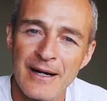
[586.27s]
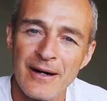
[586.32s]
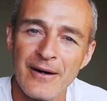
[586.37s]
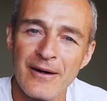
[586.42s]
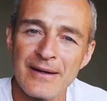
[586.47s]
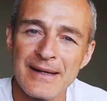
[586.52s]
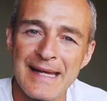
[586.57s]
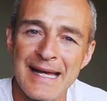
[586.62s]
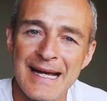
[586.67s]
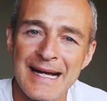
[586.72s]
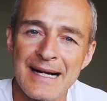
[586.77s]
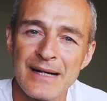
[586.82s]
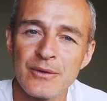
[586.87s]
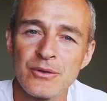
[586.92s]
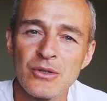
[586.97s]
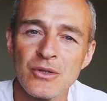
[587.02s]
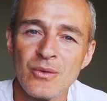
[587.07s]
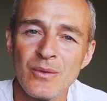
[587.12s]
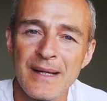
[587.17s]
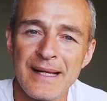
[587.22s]
on how
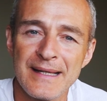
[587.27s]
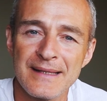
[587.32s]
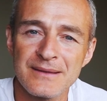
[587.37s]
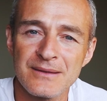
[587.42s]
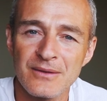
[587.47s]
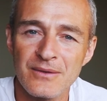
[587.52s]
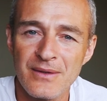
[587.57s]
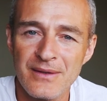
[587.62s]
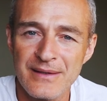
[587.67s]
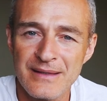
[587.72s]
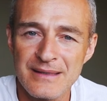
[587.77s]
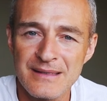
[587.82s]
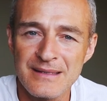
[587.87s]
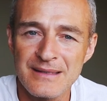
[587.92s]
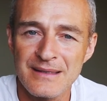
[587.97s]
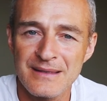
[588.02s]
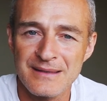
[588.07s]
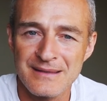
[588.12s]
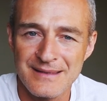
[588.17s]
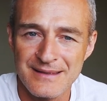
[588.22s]
you handle
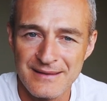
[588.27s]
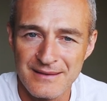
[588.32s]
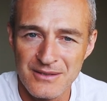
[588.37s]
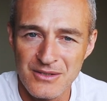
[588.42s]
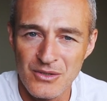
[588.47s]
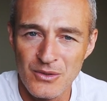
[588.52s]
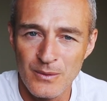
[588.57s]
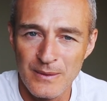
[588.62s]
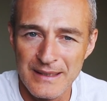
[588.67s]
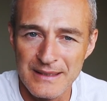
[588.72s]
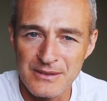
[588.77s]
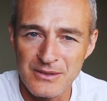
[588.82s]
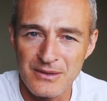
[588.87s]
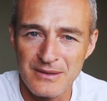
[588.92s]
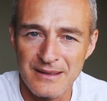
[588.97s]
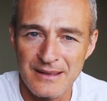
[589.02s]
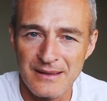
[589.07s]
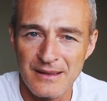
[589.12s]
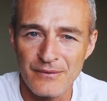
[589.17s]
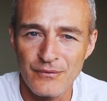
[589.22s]
this
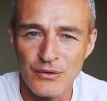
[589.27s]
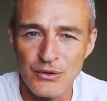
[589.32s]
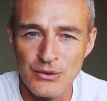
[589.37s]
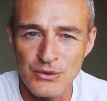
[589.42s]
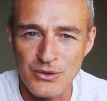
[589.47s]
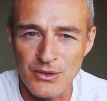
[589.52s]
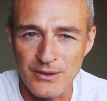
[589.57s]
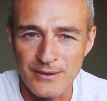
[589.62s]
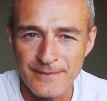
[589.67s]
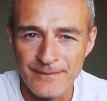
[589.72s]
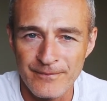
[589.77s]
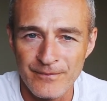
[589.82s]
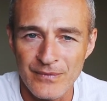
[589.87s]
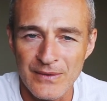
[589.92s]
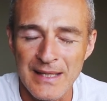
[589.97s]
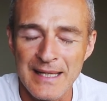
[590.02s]
situation in the future.